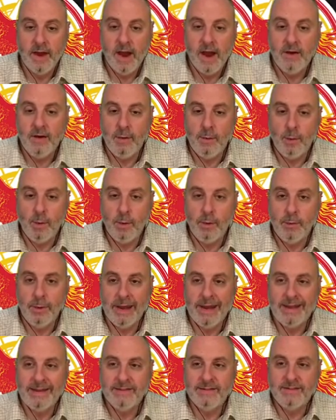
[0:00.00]
All right. Well, we
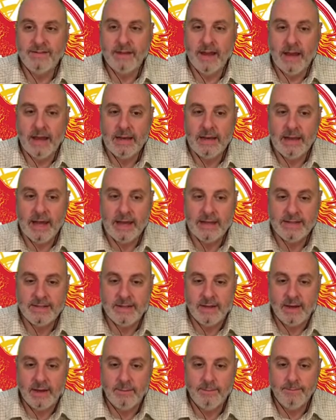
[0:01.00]
went inside last
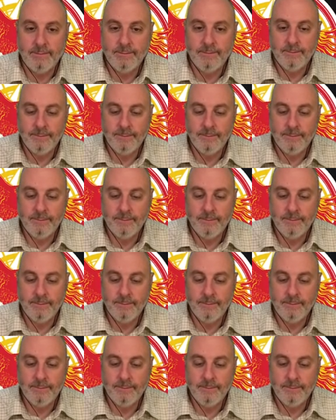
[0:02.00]
time.